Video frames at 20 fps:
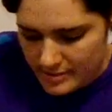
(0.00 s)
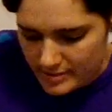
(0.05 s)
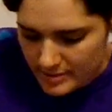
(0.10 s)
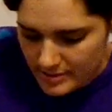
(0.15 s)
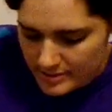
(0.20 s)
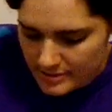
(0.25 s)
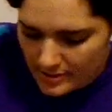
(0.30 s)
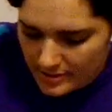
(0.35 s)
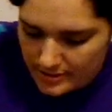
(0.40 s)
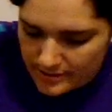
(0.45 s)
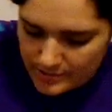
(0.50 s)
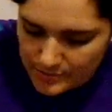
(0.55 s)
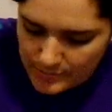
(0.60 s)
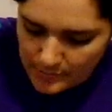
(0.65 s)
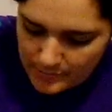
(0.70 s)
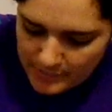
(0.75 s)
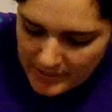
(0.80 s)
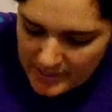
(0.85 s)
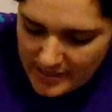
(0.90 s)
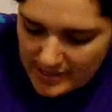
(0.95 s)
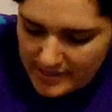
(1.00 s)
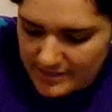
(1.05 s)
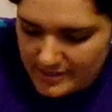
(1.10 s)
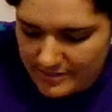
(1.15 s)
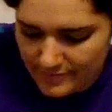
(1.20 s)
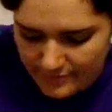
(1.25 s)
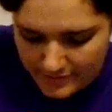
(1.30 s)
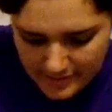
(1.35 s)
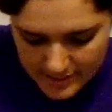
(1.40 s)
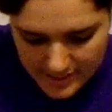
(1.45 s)
I just thought this would be a
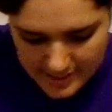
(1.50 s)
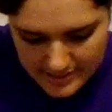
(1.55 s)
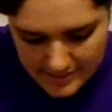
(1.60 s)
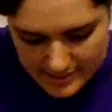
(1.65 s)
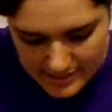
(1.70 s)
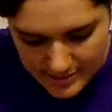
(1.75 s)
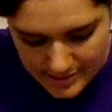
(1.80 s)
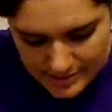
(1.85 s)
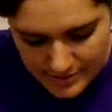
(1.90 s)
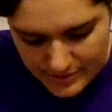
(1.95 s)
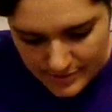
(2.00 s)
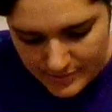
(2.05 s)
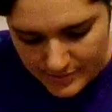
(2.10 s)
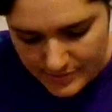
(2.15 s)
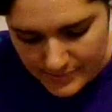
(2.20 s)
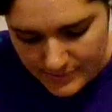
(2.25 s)
different idea to do.